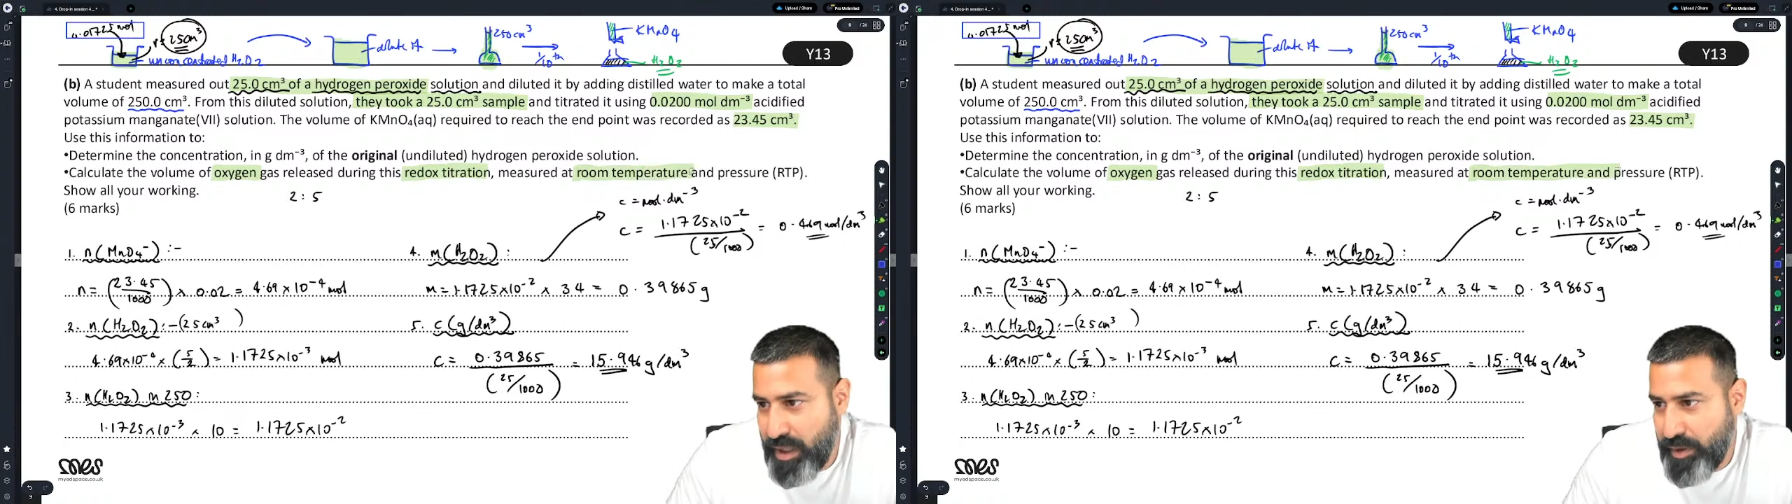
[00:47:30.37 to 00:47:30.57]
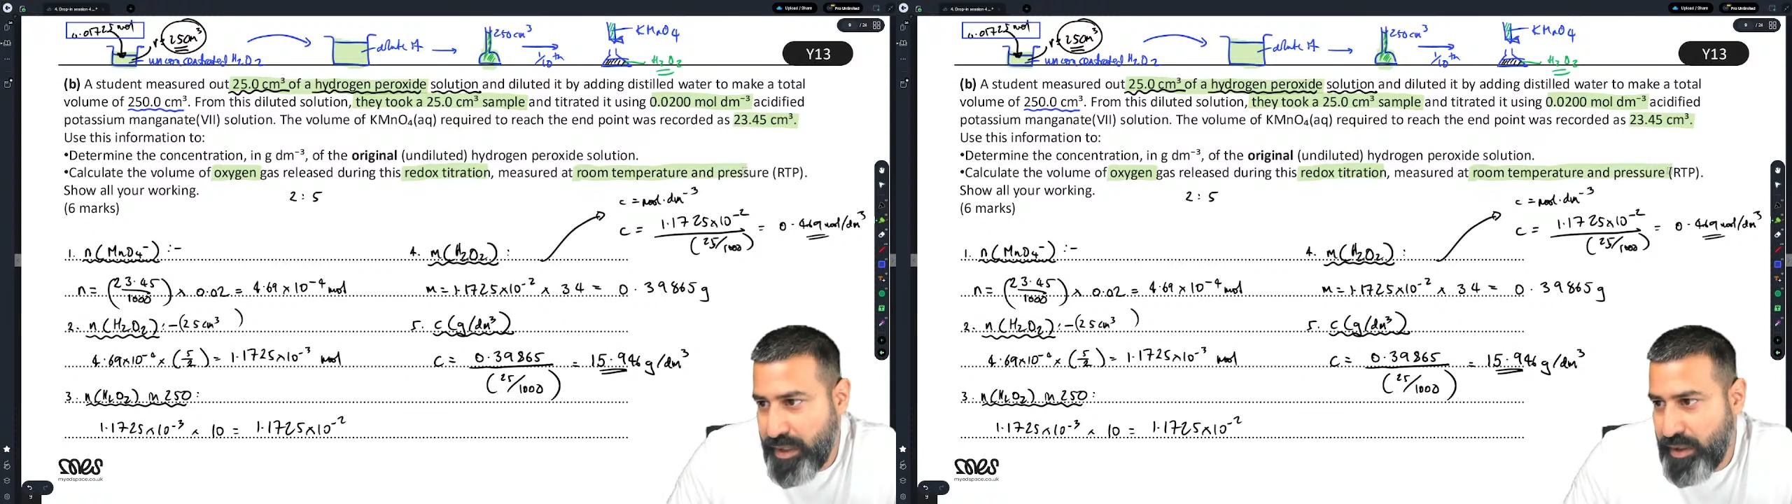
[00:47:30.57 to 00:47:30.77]

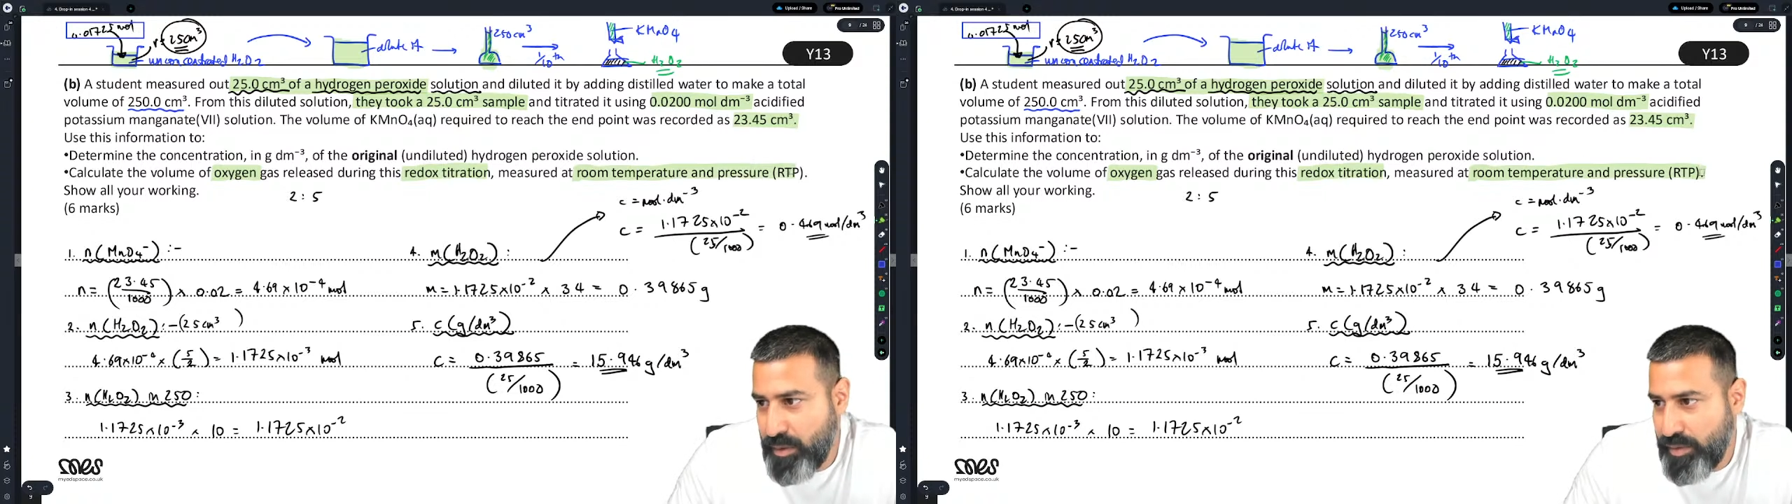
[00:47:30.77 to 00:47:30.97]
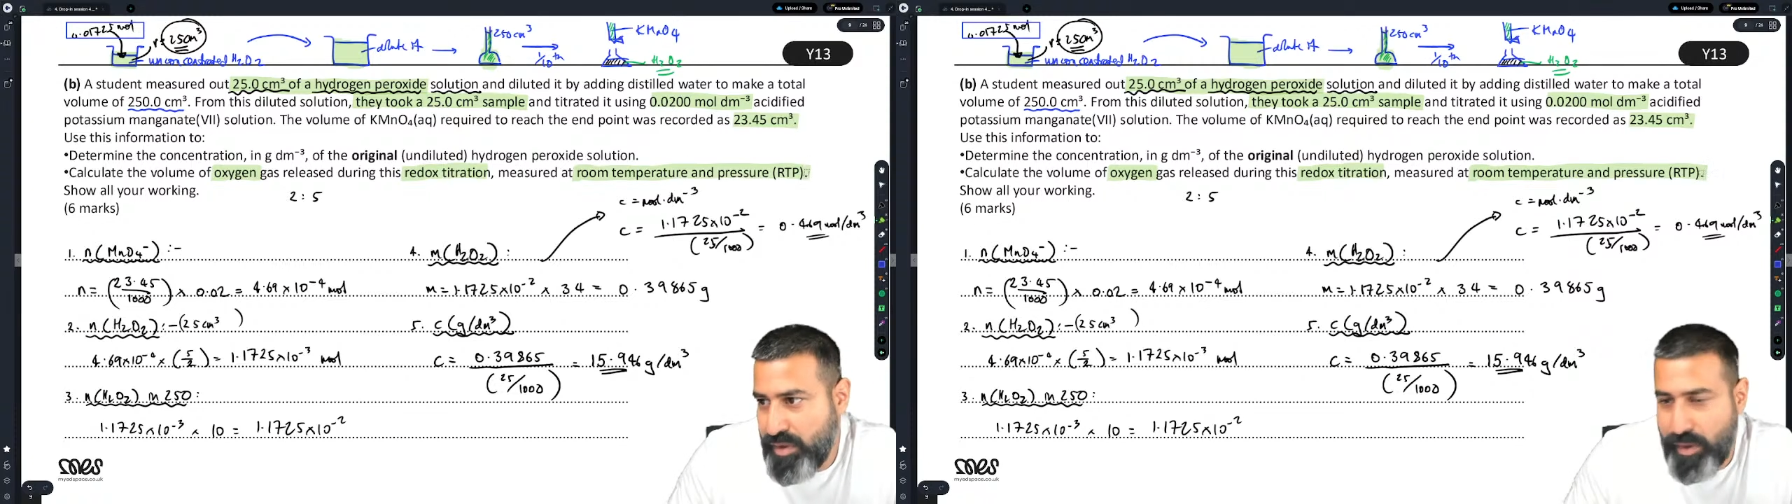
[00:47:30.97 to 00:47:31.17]
Okay,
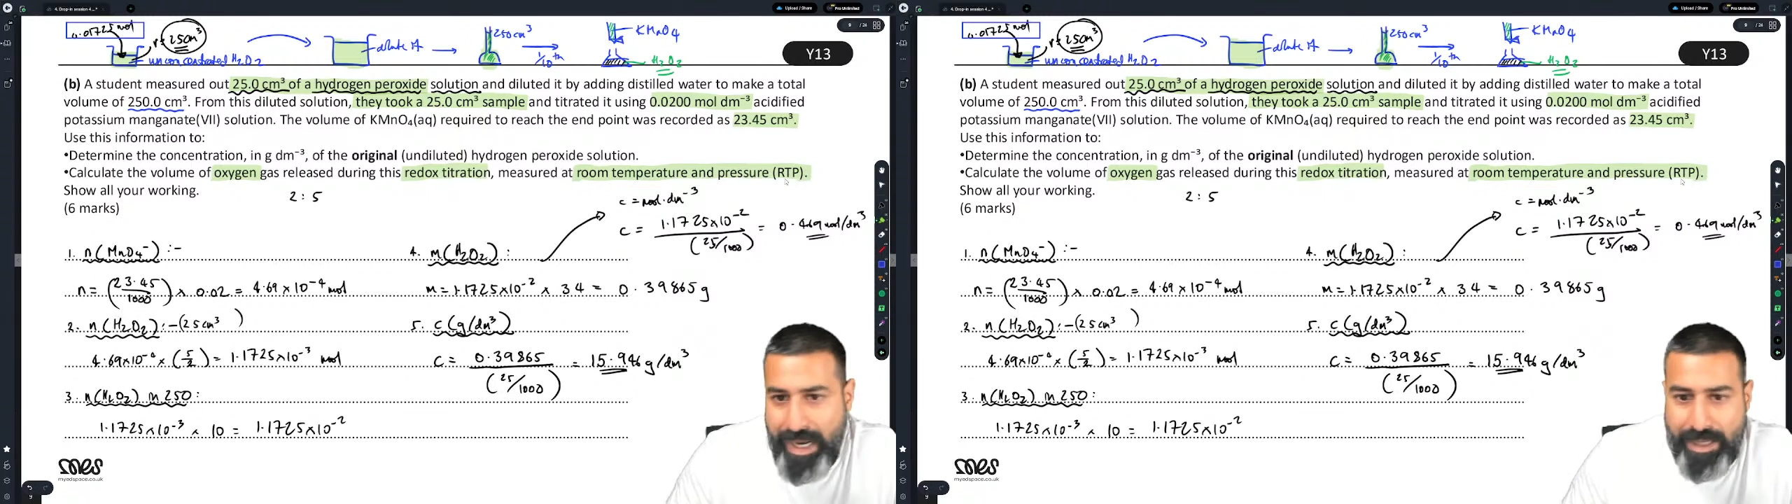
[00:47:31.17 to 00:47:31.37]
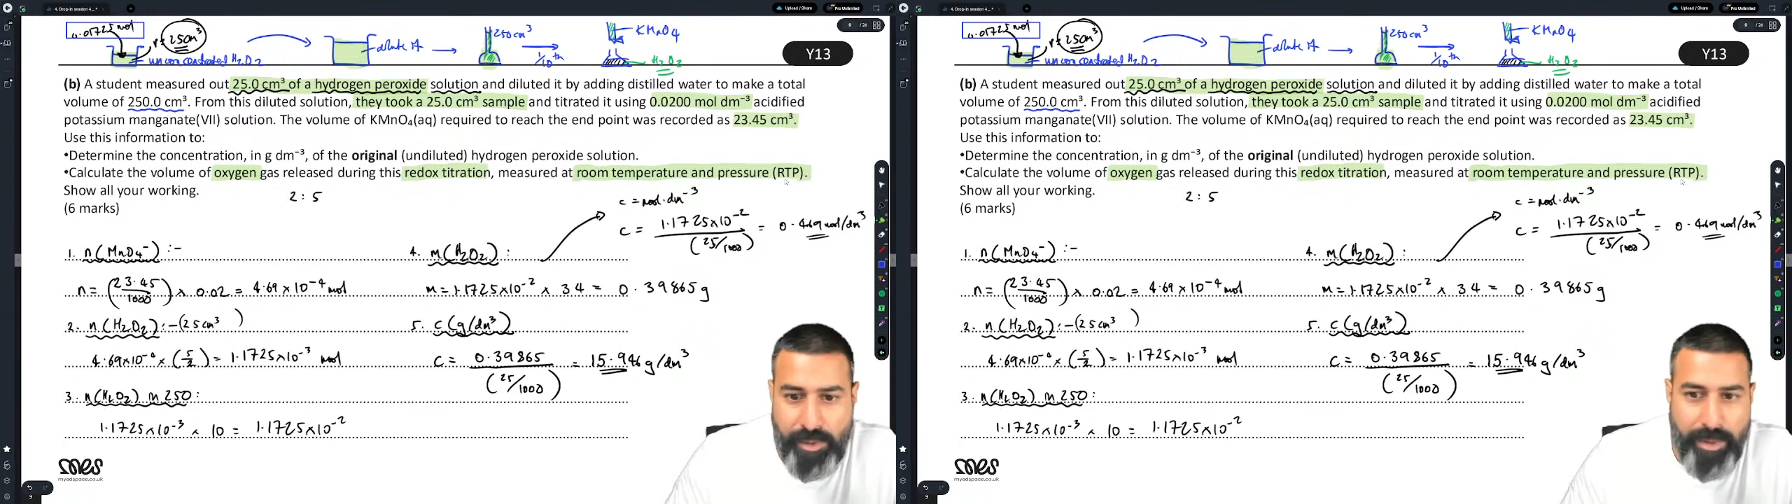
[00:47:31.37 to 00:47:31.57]
cool. So
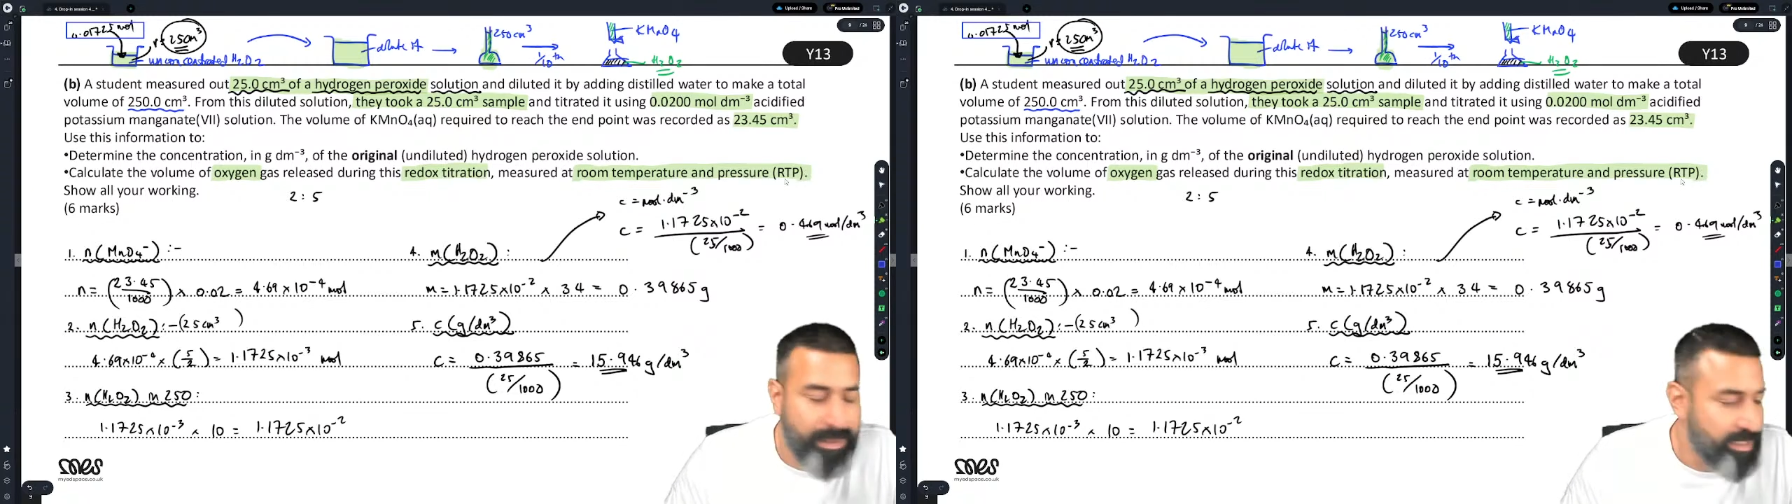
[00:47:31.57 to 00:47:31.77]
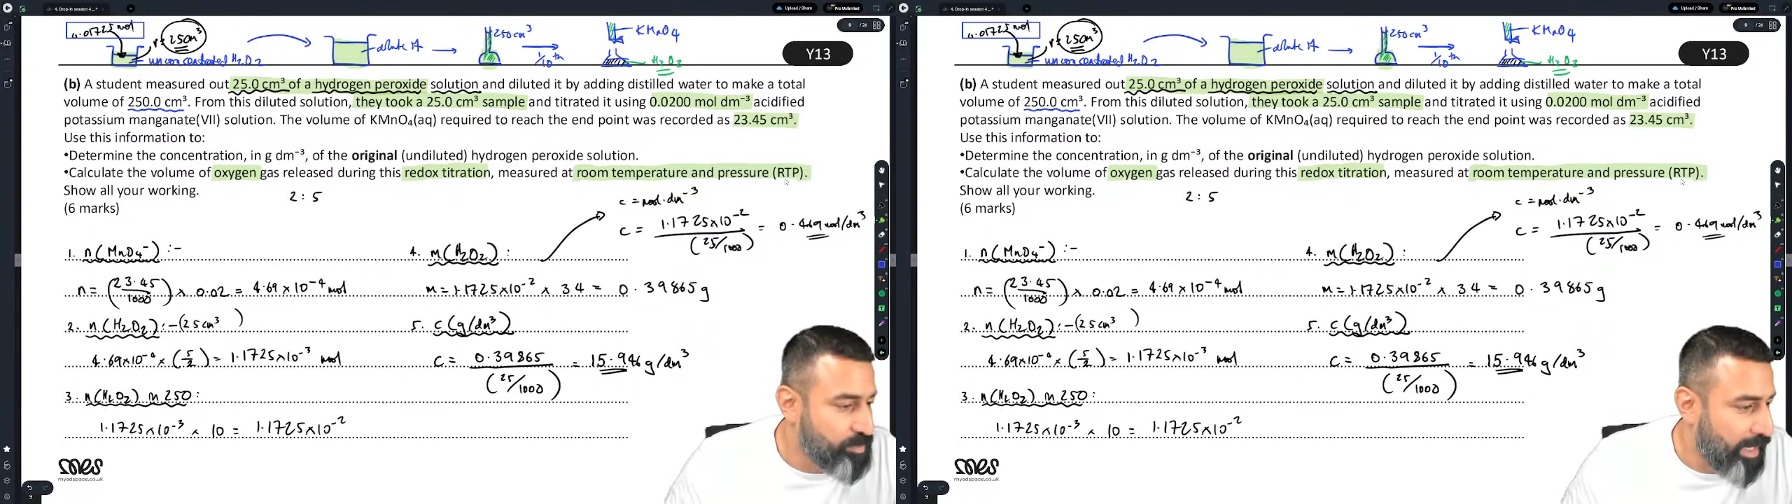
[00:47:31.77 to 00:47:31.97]
how do we work
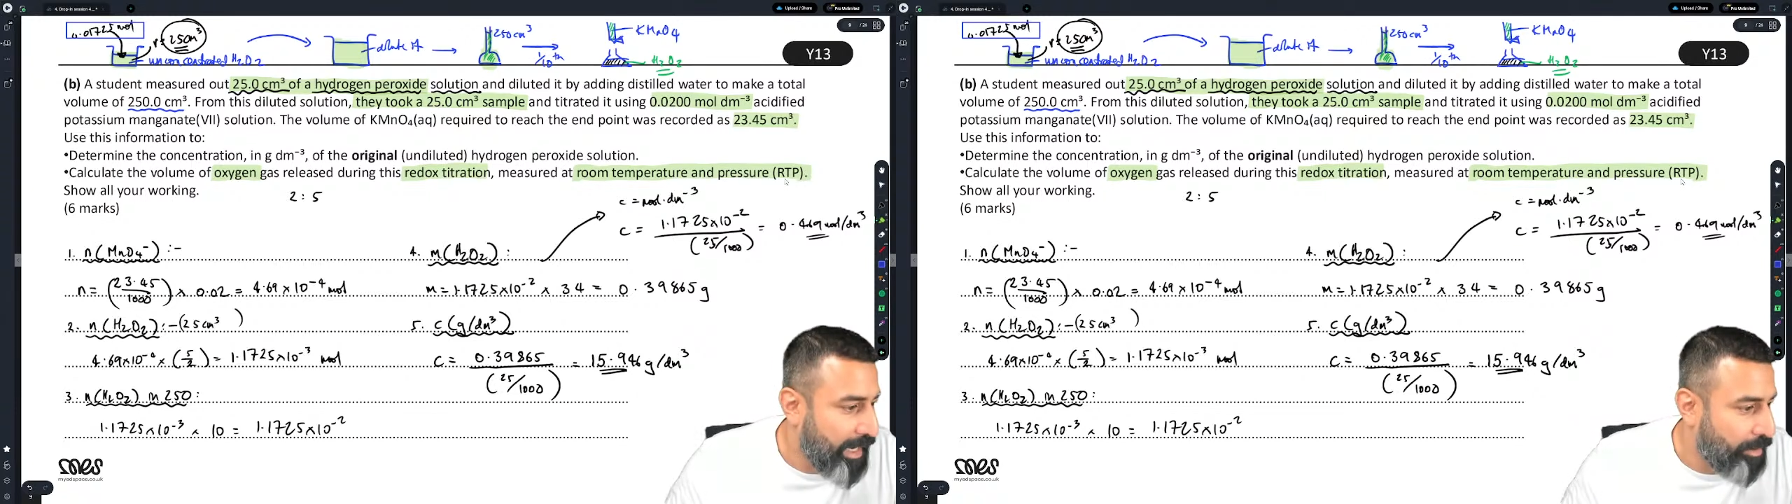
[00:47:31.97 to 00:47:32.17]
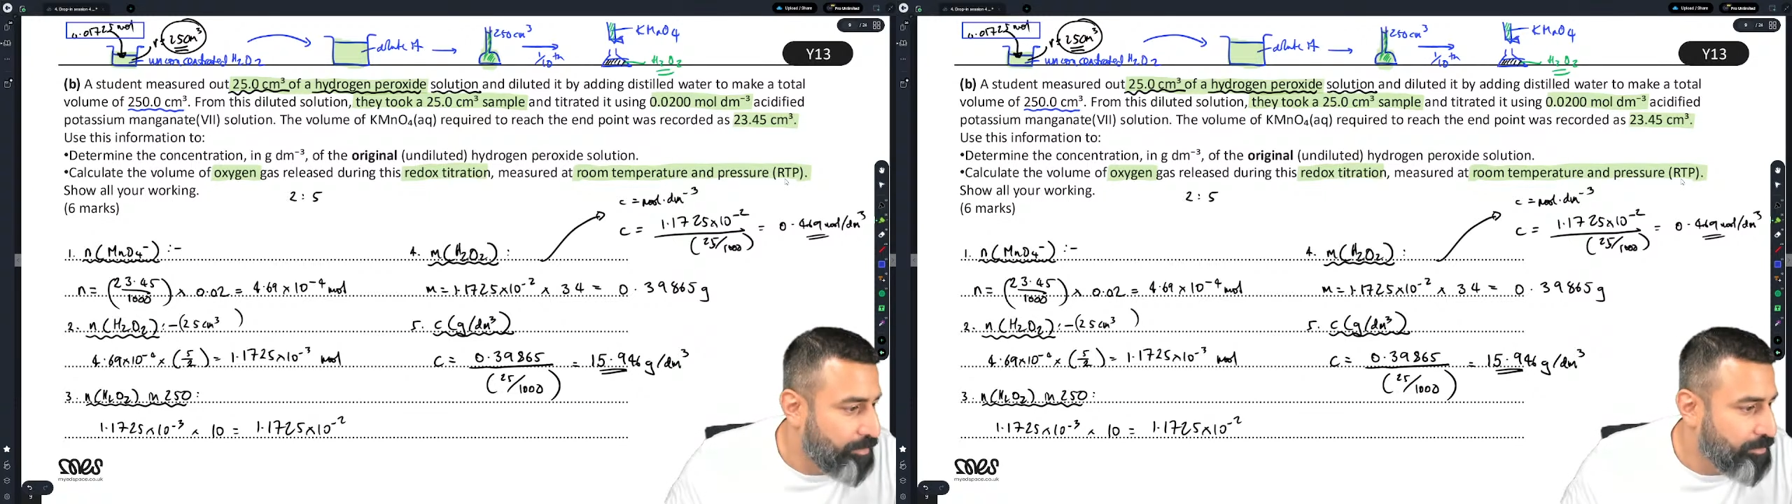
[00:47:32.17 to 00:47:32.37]
this bit
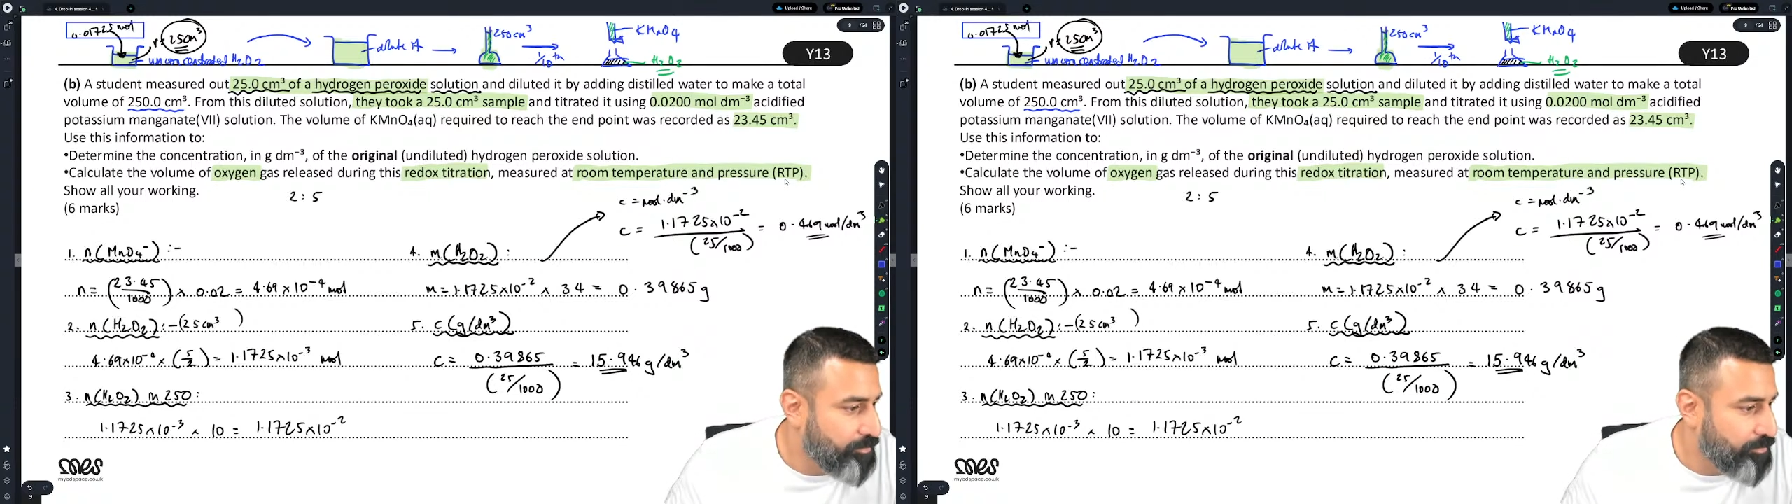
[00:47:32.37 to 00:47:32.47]
out?